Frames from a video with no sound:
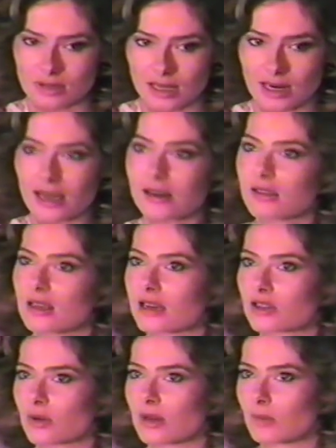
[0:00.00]
to get out of
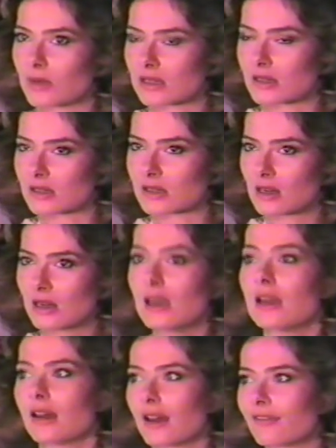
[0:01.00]
the X-rated business.
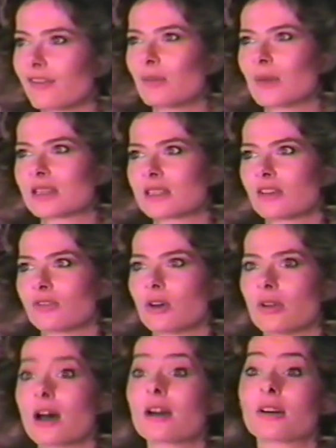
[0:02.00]
I found myself
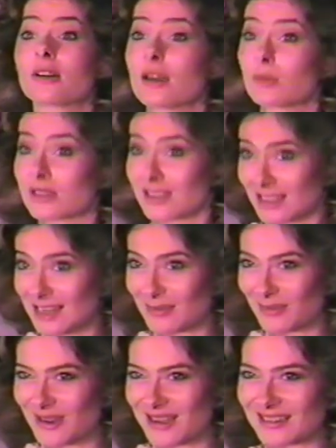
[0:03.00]
no longer able to
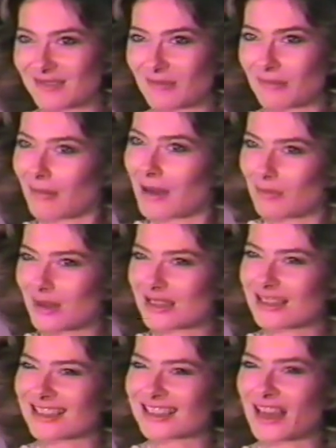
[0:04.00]
separate my
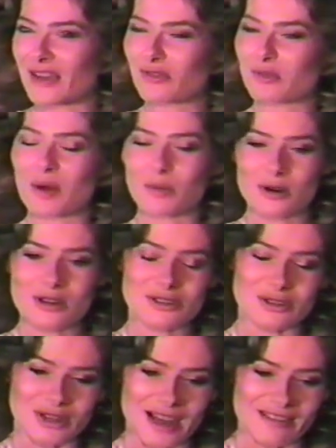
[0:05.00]
business life from my
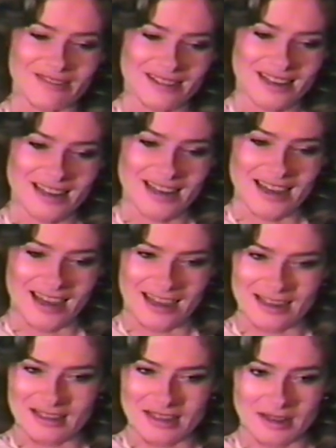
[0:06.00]
personal life,
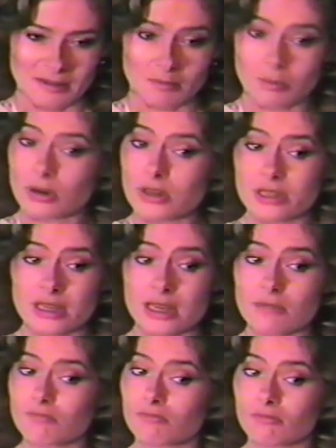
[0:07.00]
and uh,
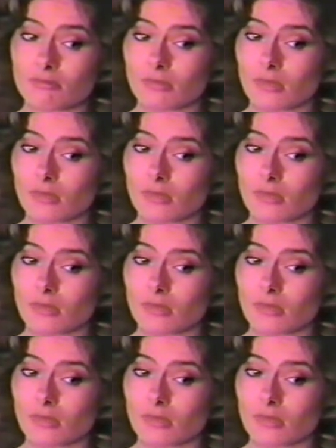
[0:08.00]
personally,